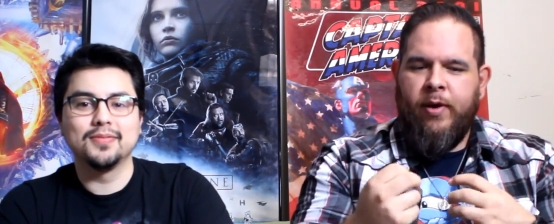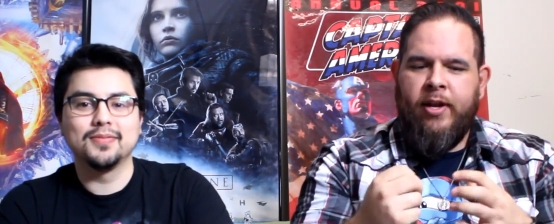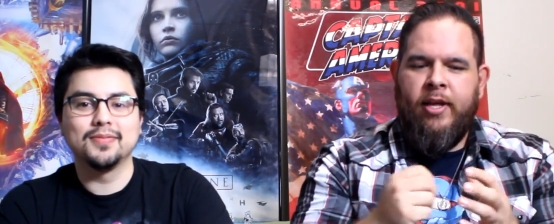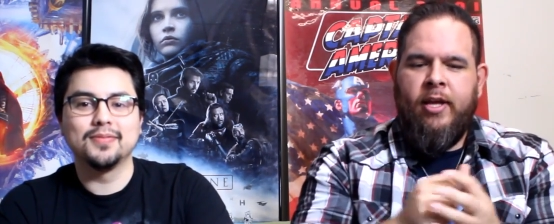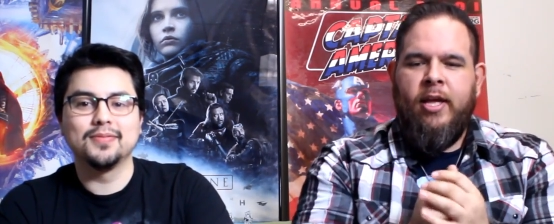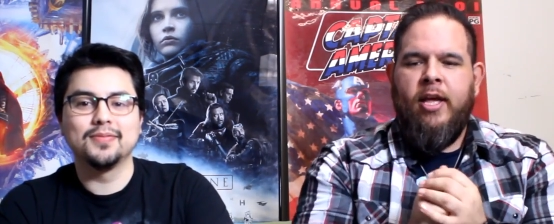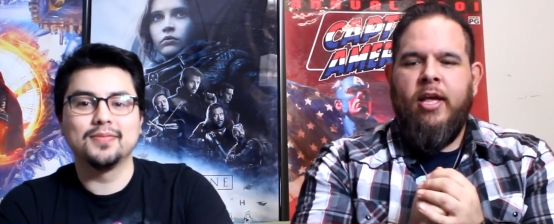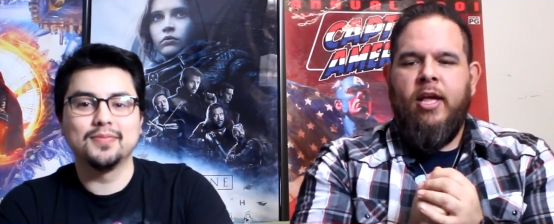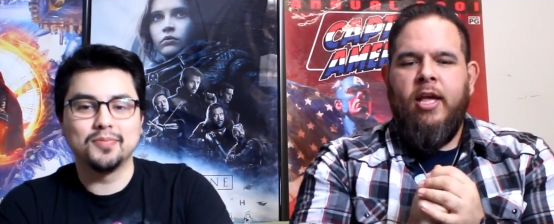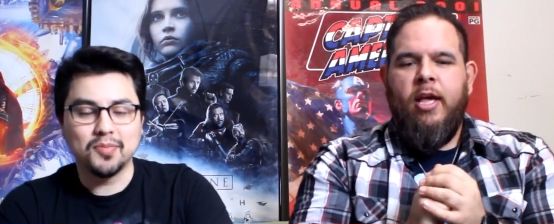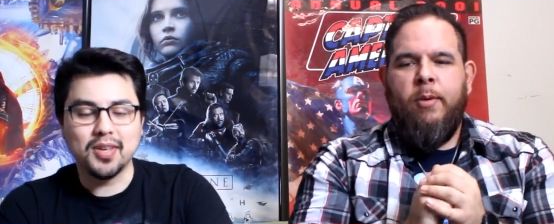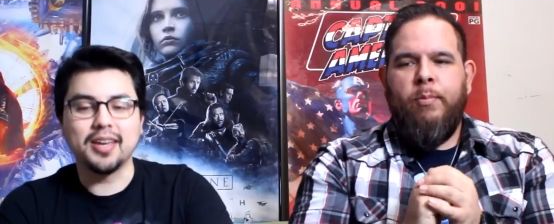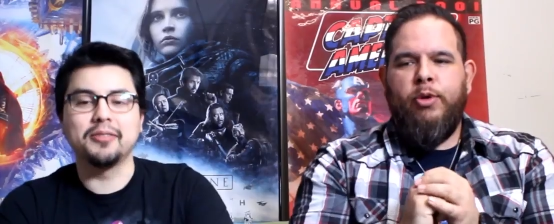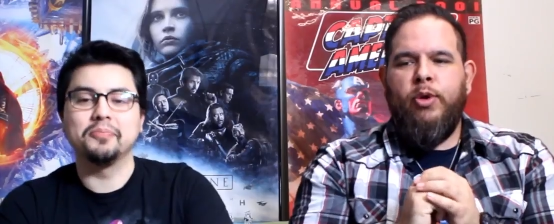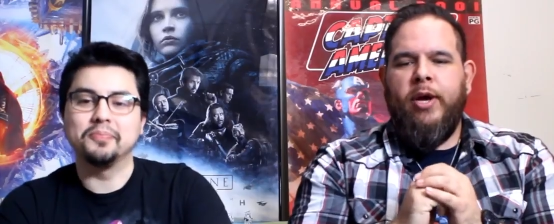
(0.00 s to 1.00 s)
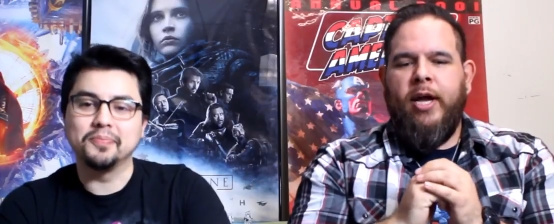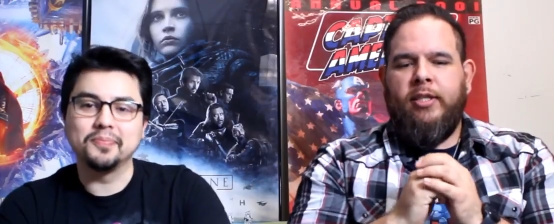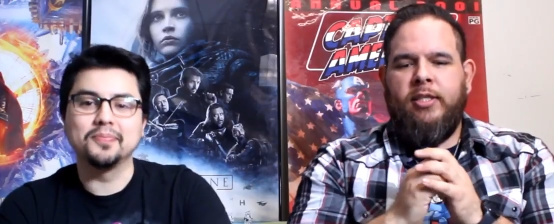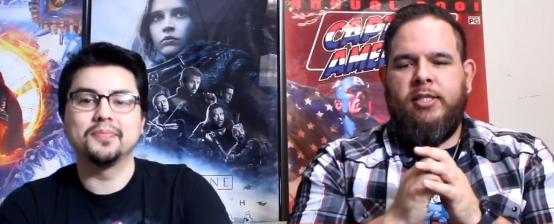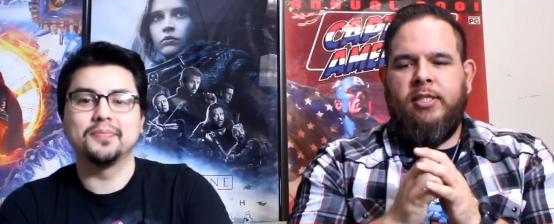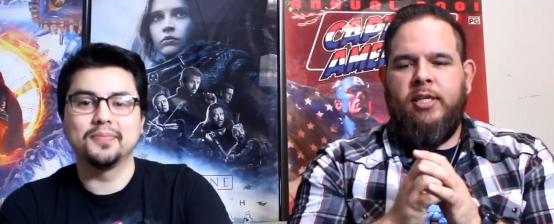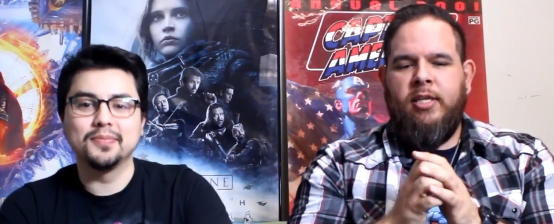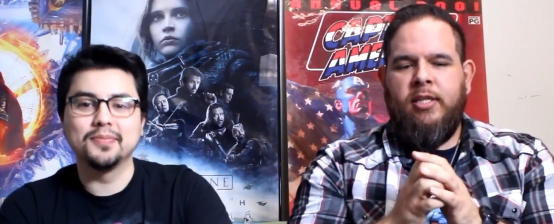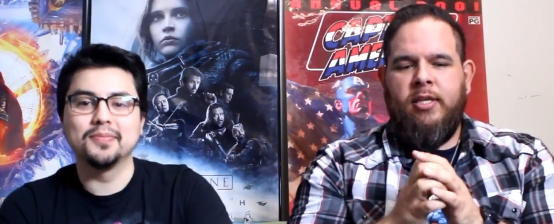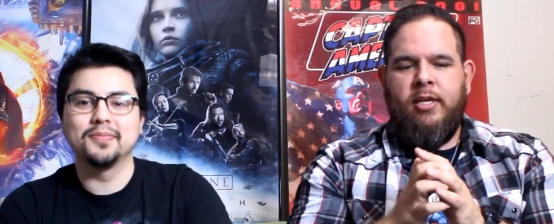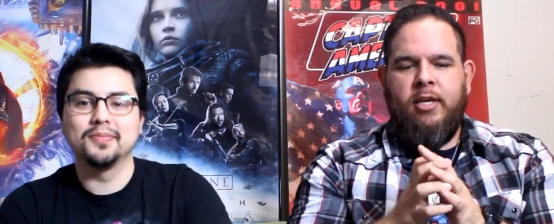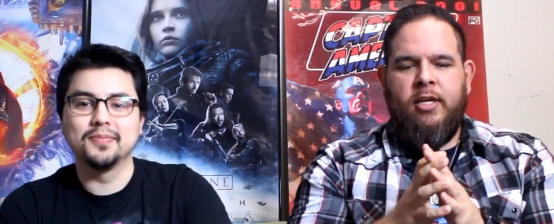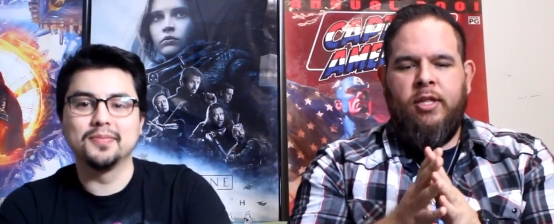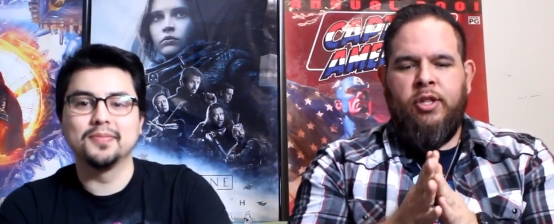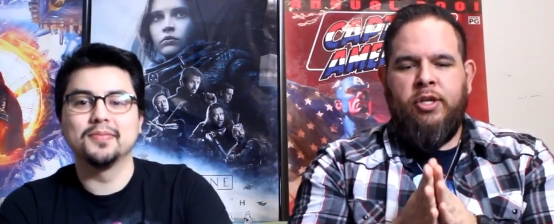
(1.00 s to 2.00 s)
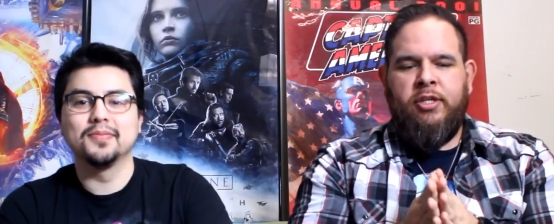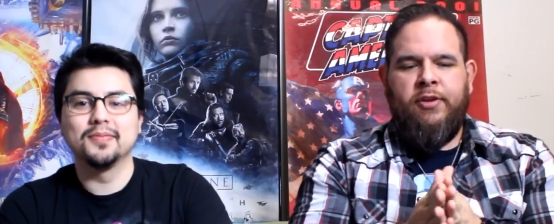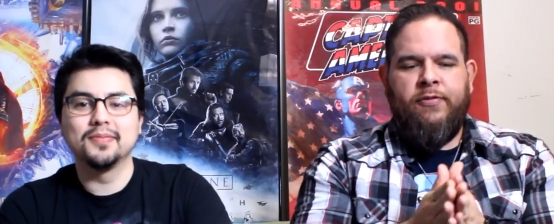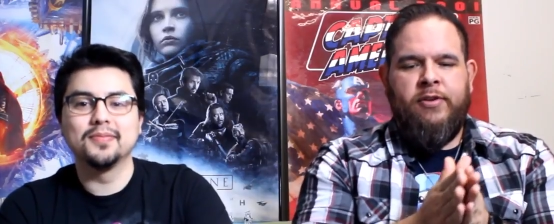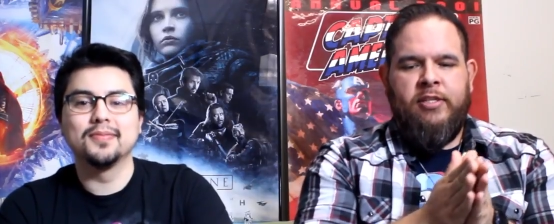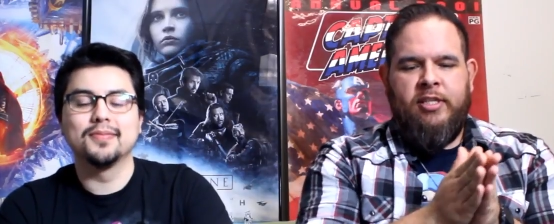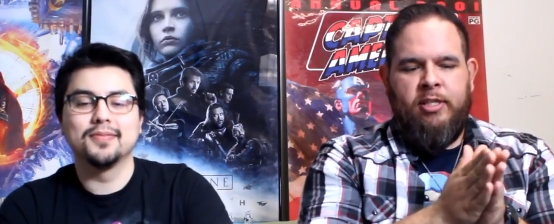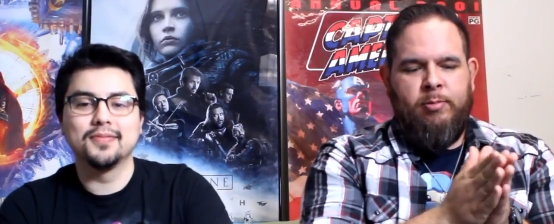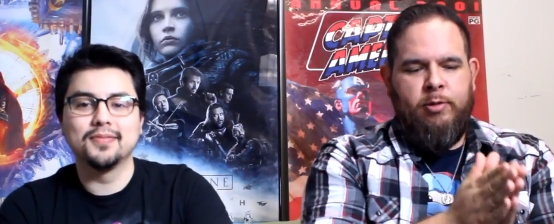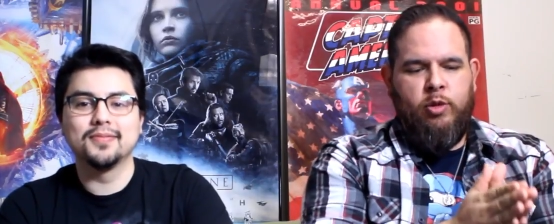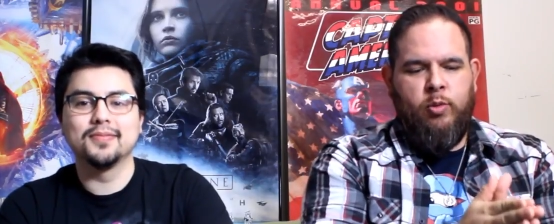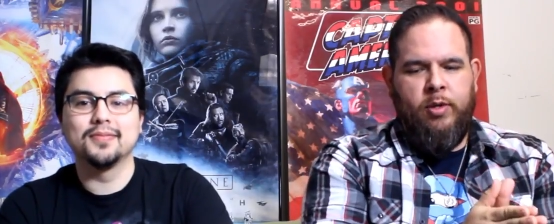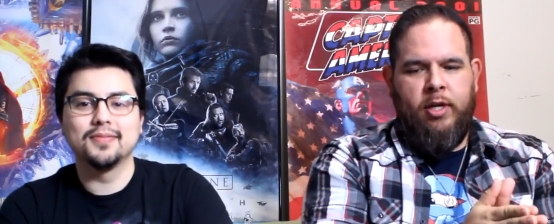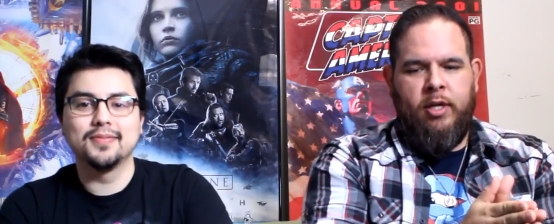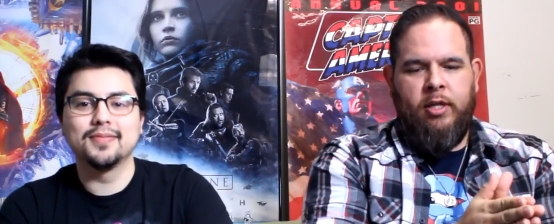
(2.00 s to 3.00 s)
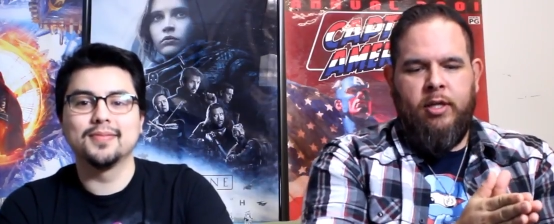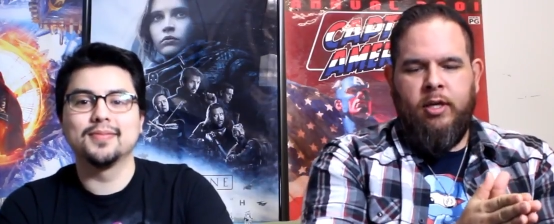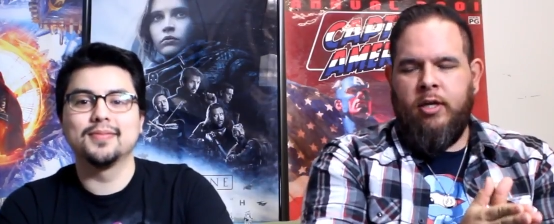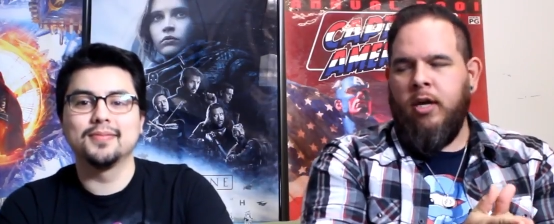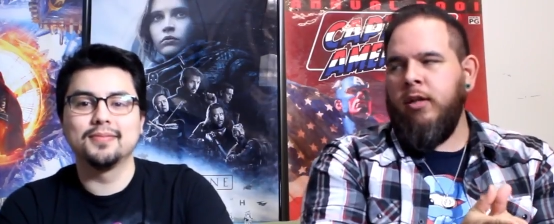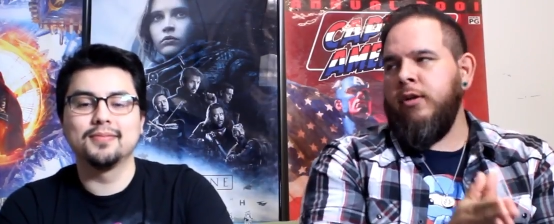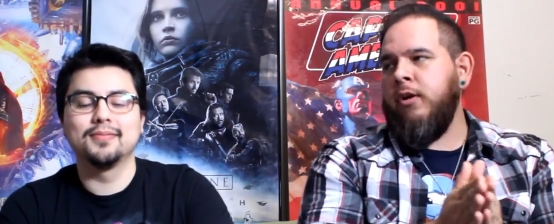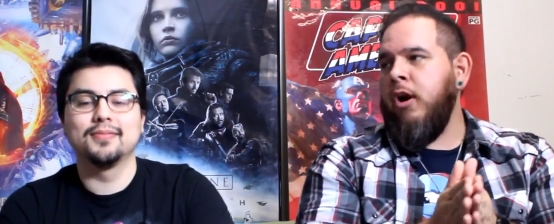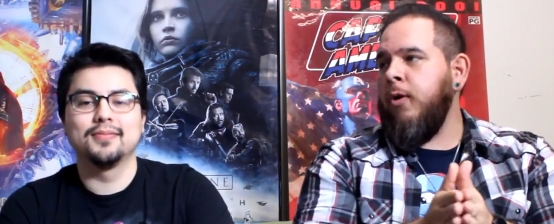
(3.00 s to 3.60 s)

Speaker 1: ready. Yeah. But you got to see the differences between the colored